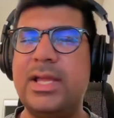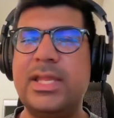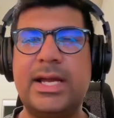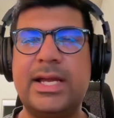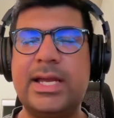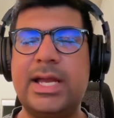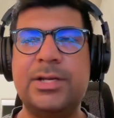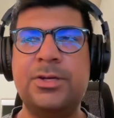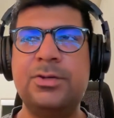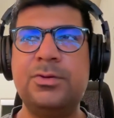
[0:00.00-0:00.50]

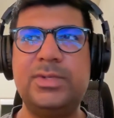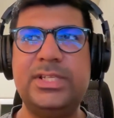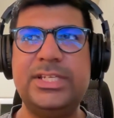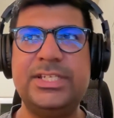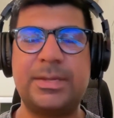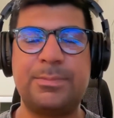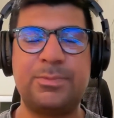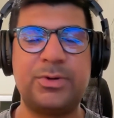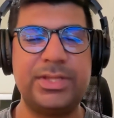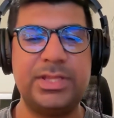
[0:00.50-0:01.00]
I couldn't really
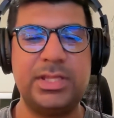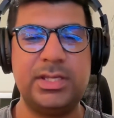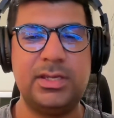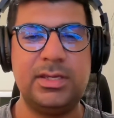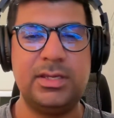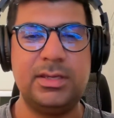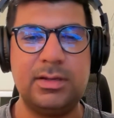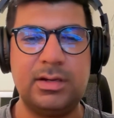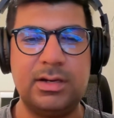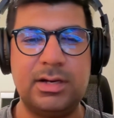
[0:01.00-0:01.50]
separate
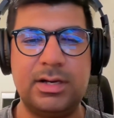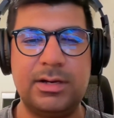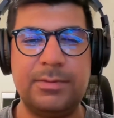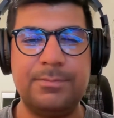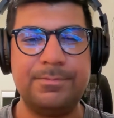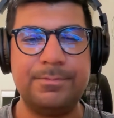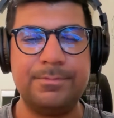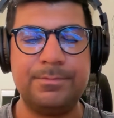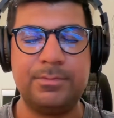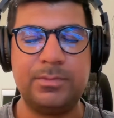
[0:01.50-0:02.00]
the
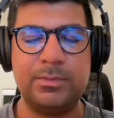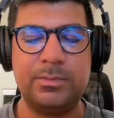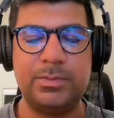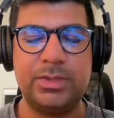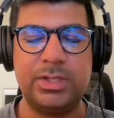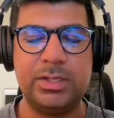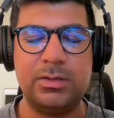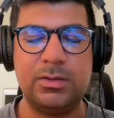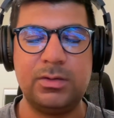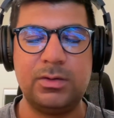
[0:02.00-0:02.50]

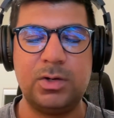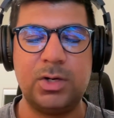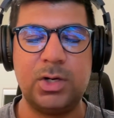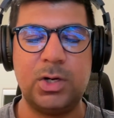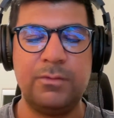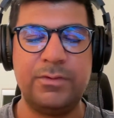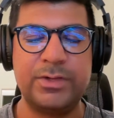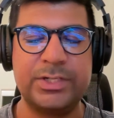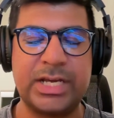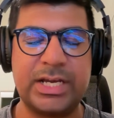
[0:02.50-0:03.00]

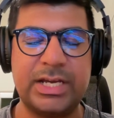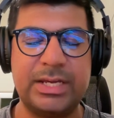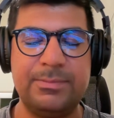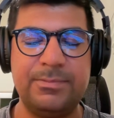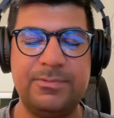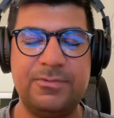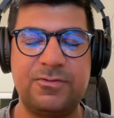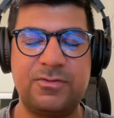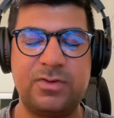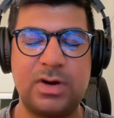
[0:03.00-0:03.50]

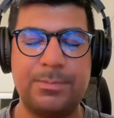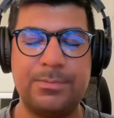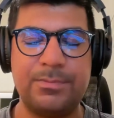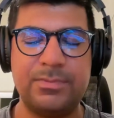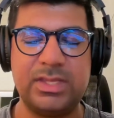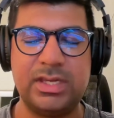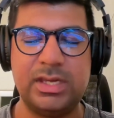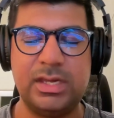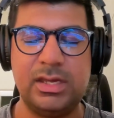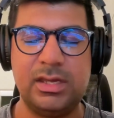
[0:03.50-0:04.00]
overtime
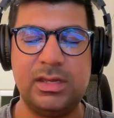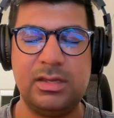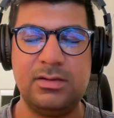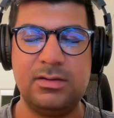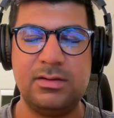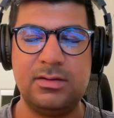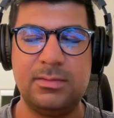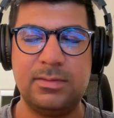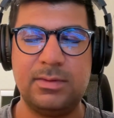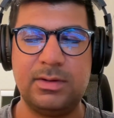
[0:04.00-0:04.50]
from the
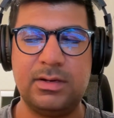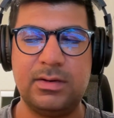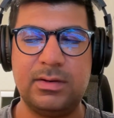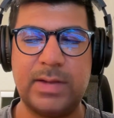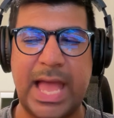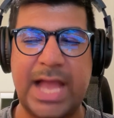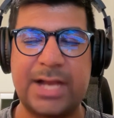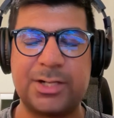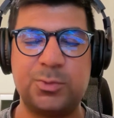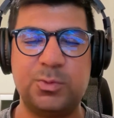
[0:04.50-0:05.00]

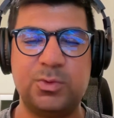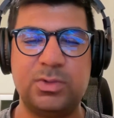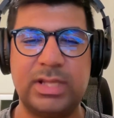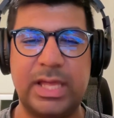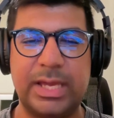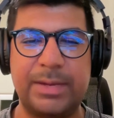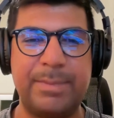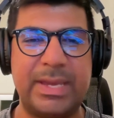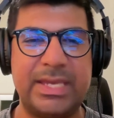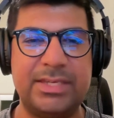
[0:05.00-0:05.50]
actual
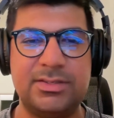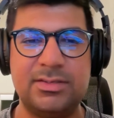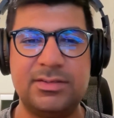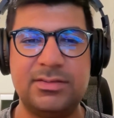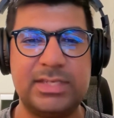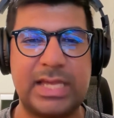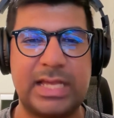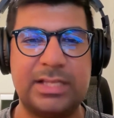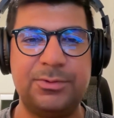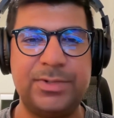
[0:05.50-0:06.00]
like base
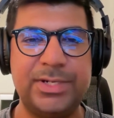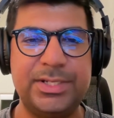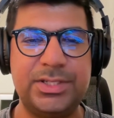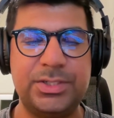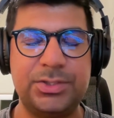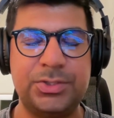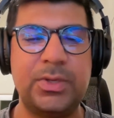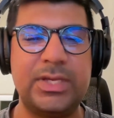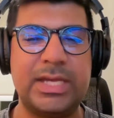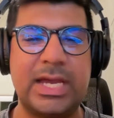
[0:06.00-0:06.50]
salaries.
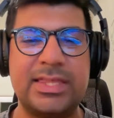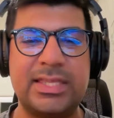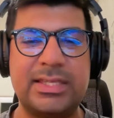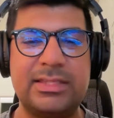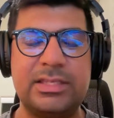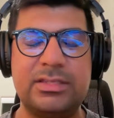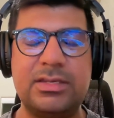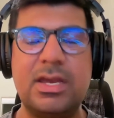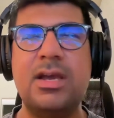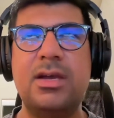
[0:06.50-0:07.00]
So I
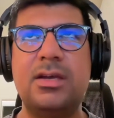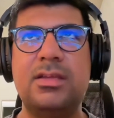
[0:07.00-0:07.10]
think that